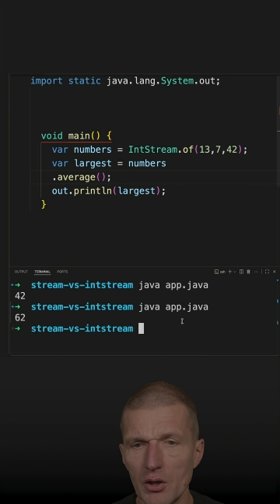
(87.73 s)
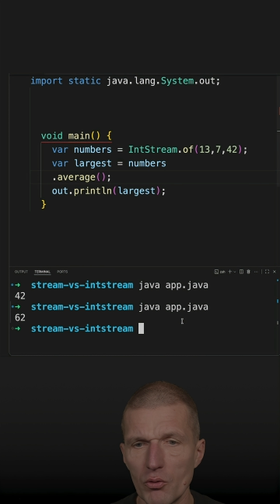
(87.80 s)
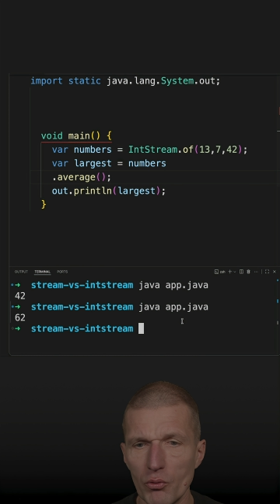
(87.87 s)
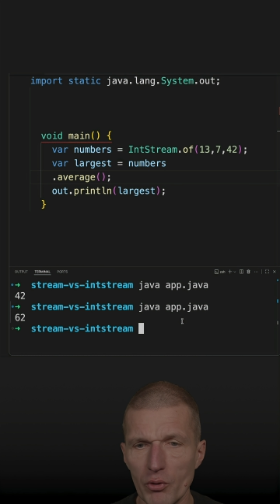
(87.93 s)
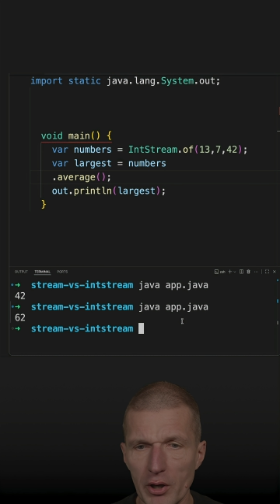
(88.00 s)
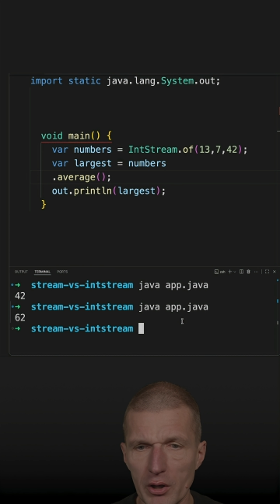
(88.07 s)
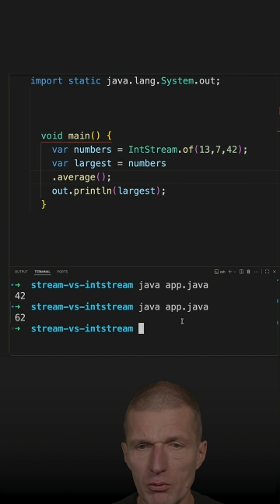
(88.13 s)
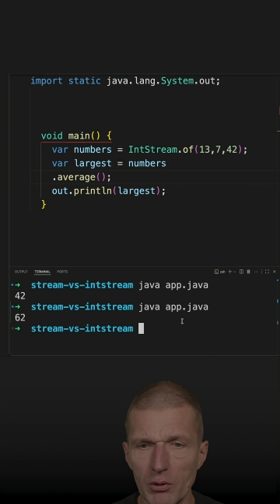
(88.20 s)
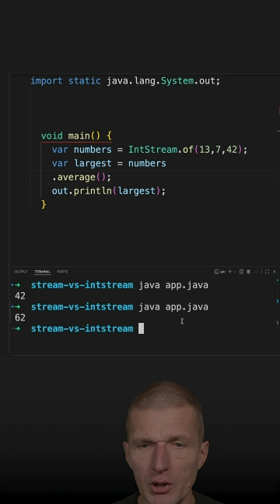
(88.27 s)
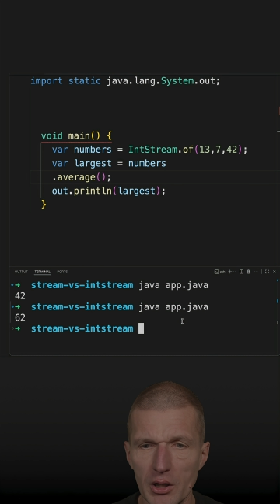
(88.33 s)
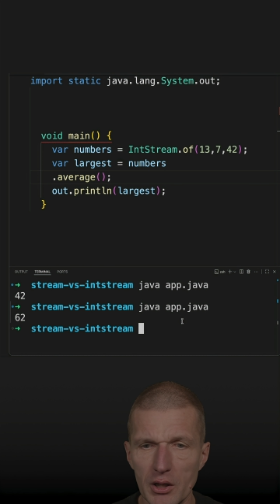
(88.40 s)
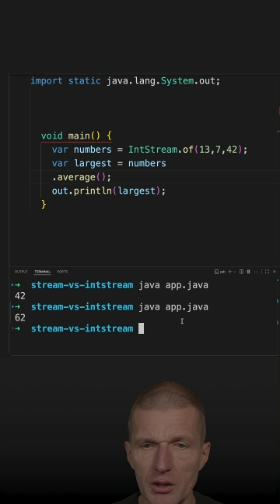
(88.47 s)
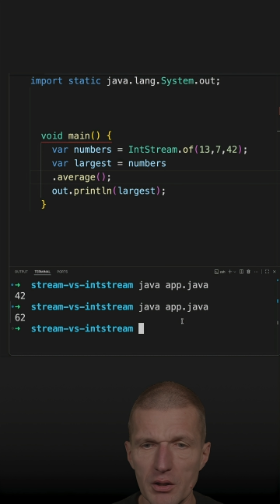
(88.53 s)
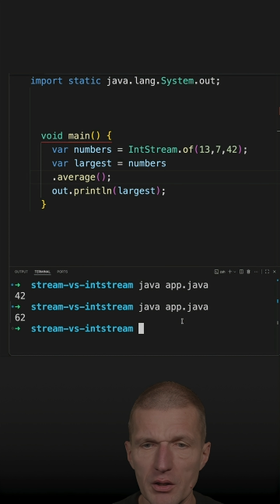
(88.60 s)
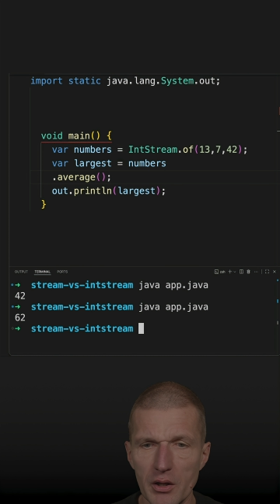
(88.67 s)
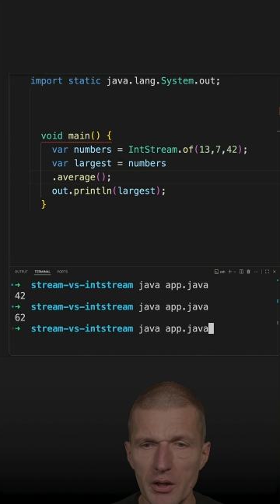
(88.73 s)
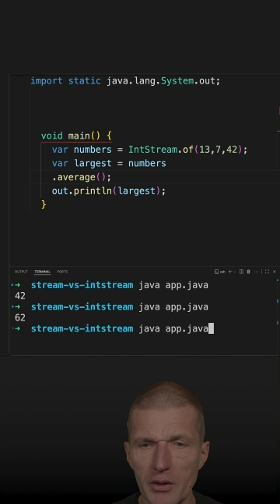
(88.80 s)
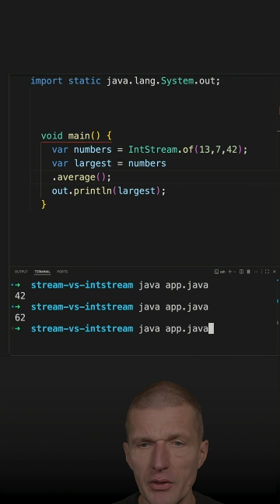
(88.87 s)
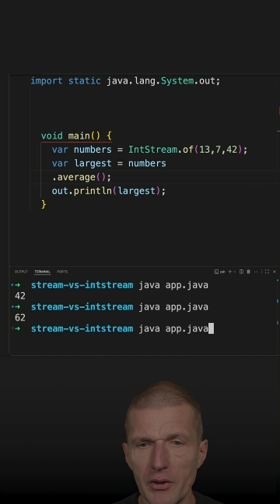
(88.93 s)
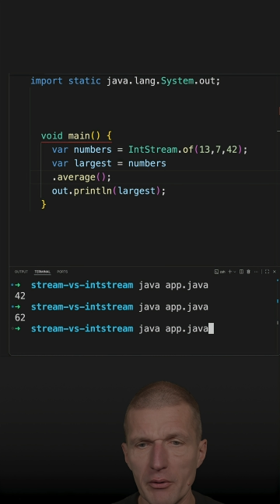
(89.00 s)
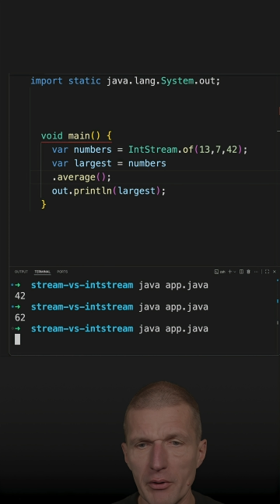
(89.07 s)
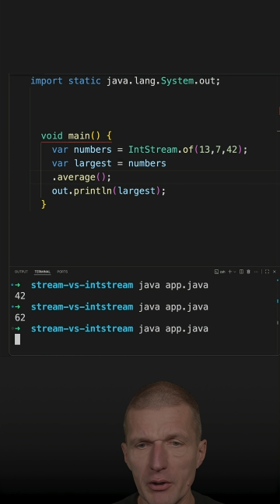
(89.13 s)
regular in
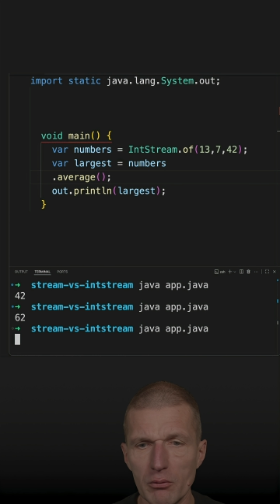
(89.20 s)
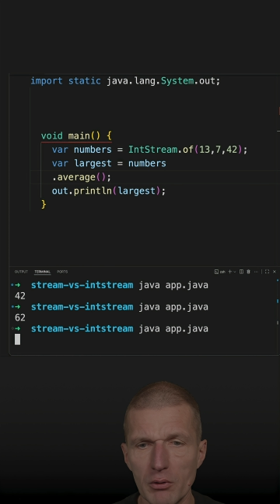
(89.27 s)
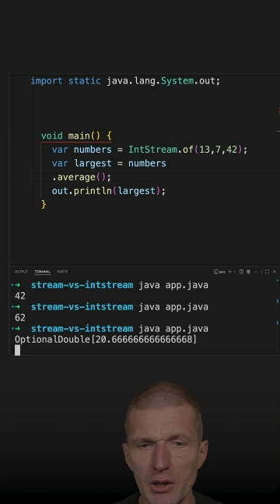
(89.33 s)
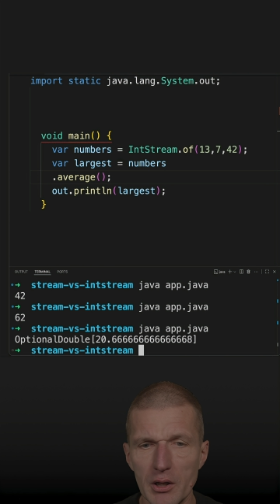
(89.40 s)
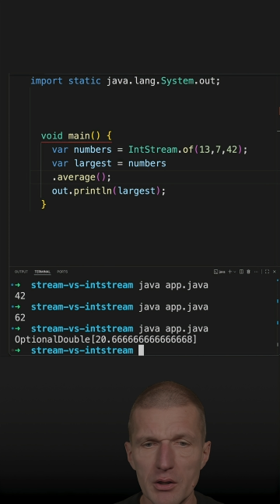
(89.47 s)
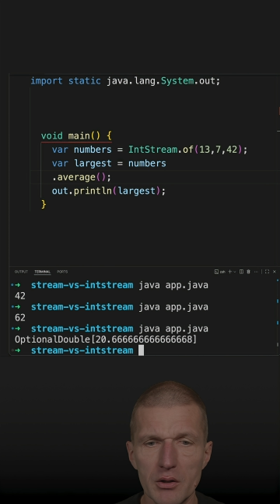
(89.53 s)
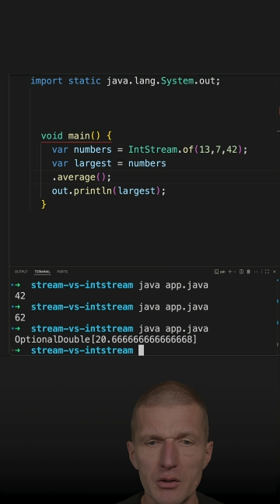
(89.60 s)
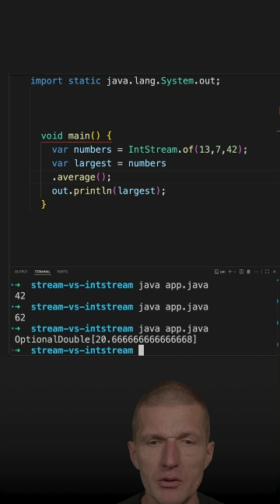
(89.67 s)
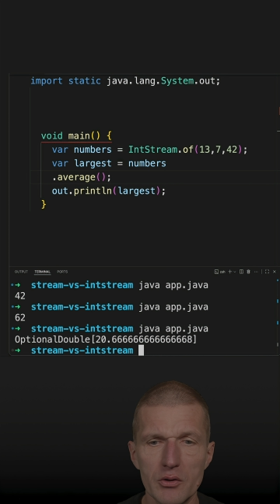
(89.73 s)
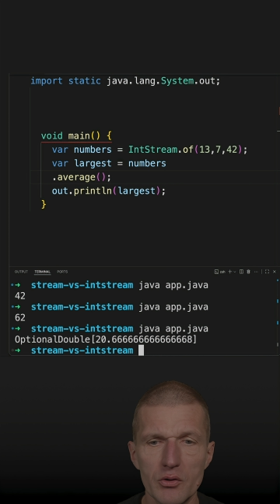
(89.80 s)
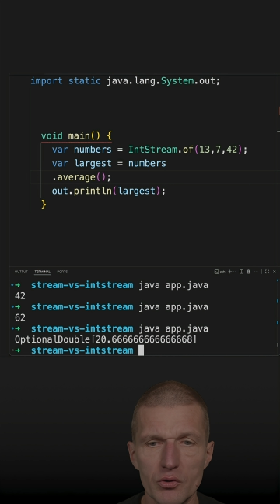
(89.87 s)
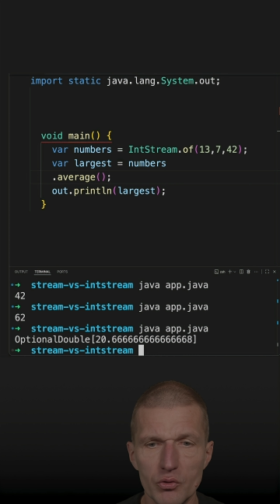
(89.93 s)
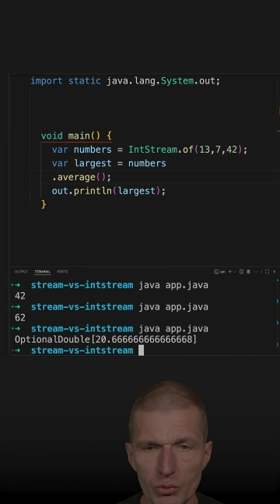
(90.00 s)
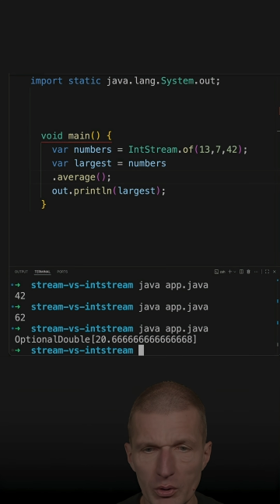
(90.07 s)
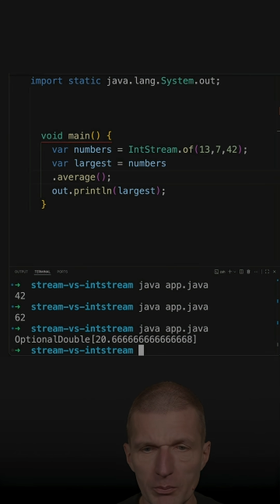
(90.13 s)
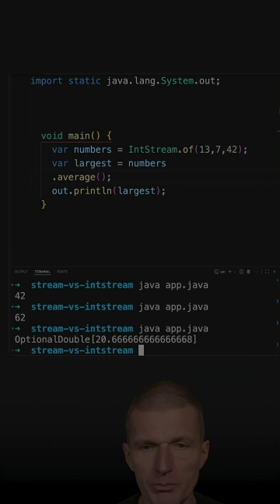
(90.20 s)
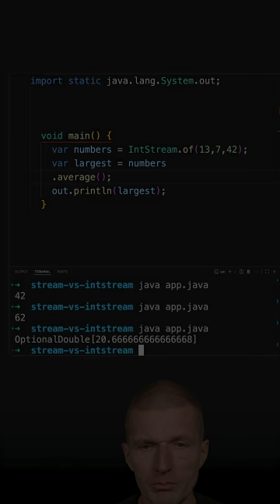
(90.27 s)
the regular stream.